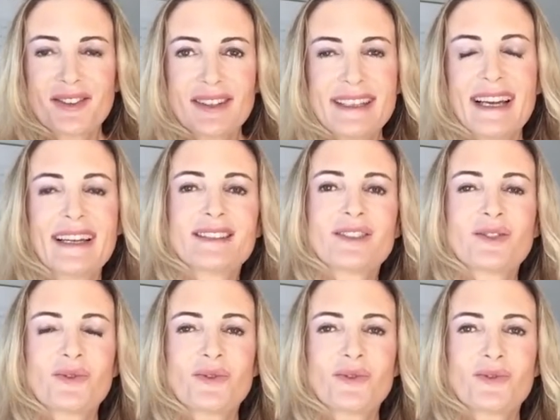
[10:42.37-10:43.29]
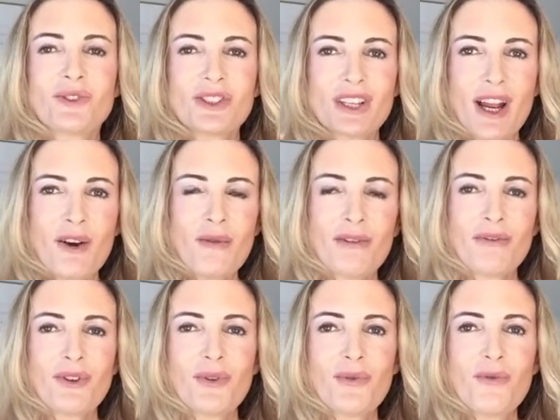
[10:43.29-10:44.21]
yes, to share
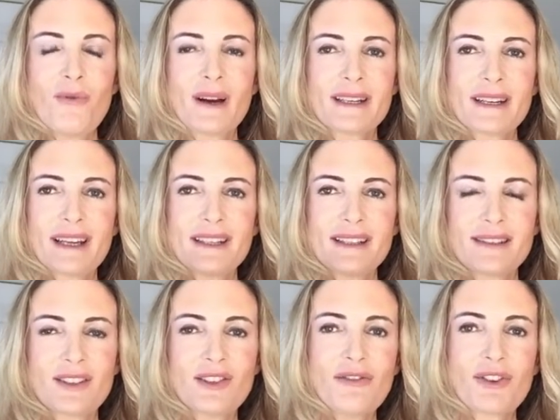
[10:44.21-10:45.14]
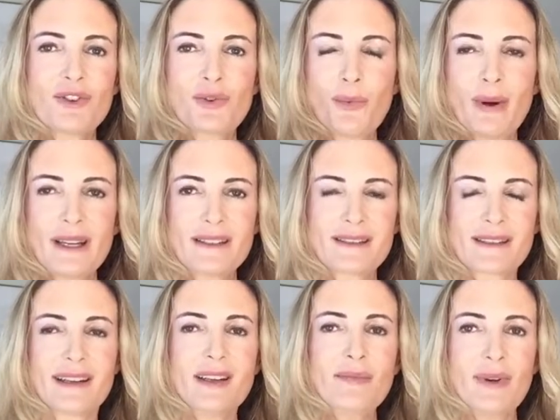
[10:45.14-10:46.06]
with you what I discovered to better
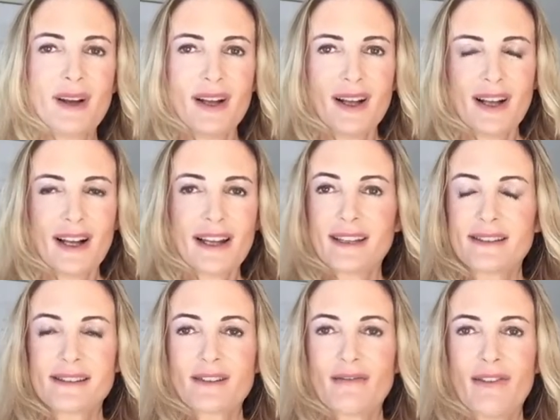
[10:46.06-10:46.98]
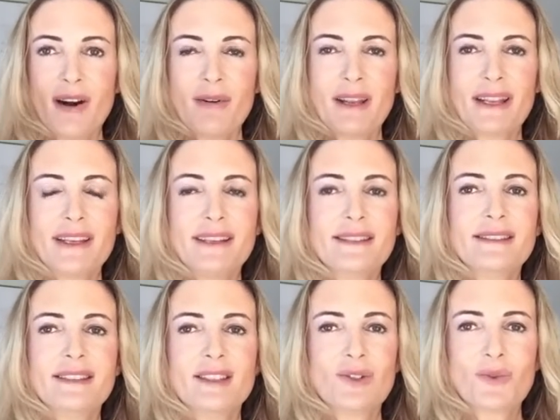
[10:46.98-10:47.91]
sleep. It's very
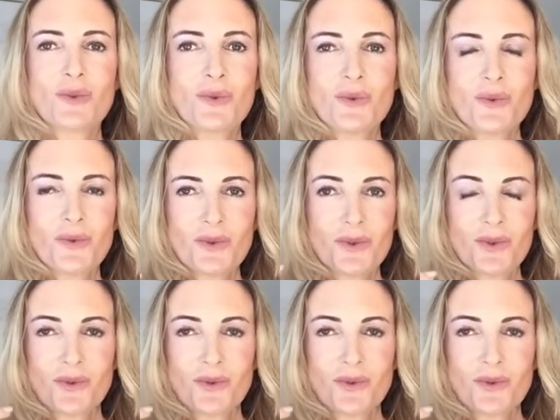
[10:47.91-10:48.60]
easy to